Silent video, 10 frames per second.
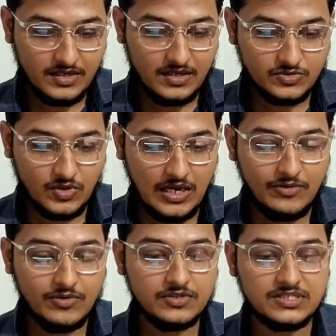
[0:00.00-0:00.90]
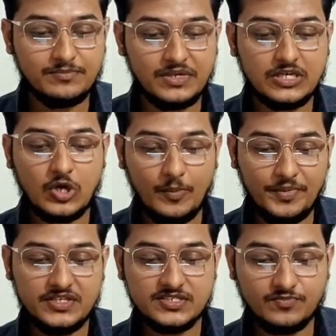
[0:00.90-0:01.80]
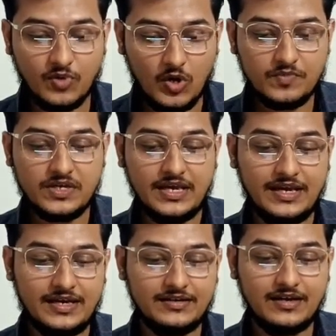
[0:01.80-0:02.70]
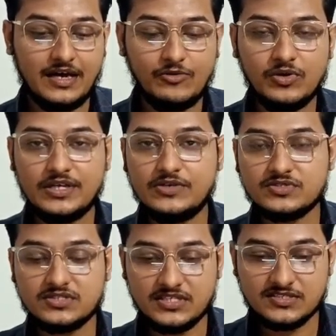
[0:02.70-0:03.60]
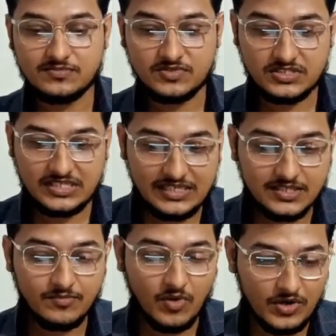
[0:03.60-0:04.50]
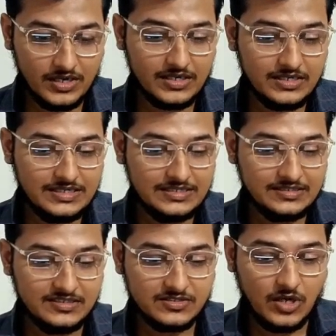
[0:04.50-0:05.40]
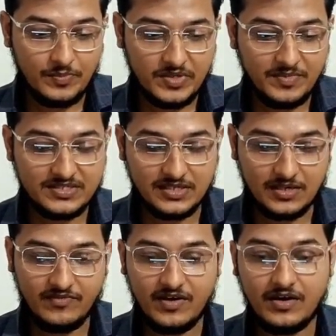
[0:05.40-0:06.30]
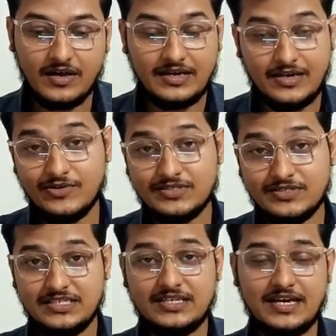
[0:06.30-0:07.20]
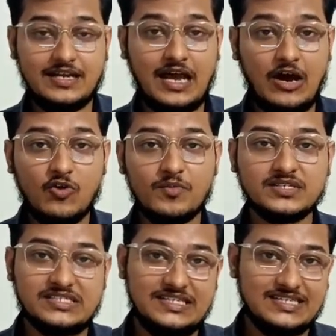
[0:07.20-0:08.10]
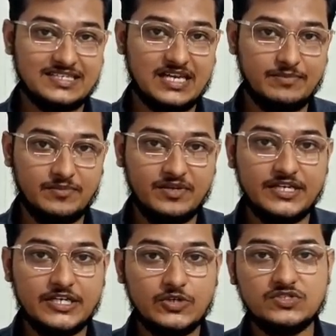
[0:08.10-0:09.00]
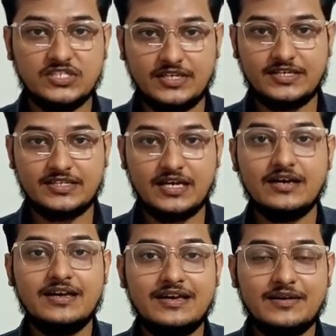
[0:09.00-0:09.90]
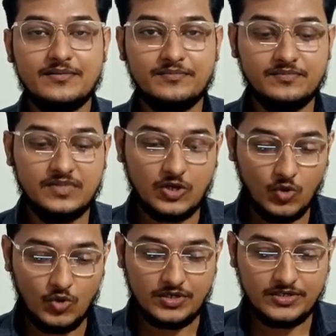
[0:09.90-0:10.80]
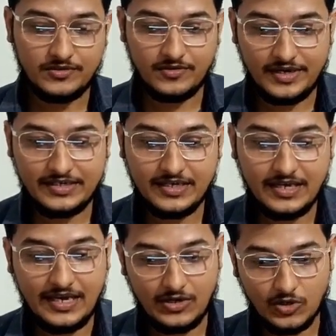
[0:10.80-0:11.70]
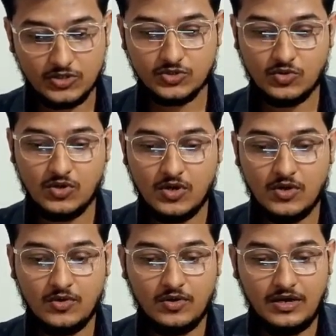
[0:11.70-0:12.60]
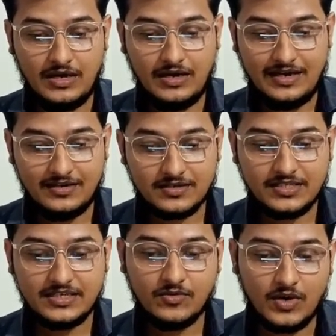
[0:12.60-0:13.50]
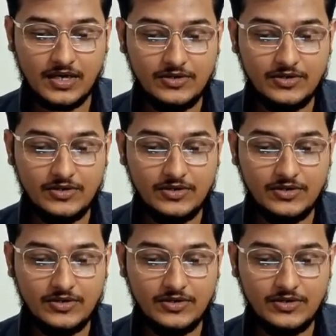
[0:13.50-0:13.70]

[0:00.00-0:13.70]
So I will simply copy this prompt and I will use this stealth model, this Optimus Alpha, and I will see that how much it has a capability to generate the um, code, right? And also uh, another thing what I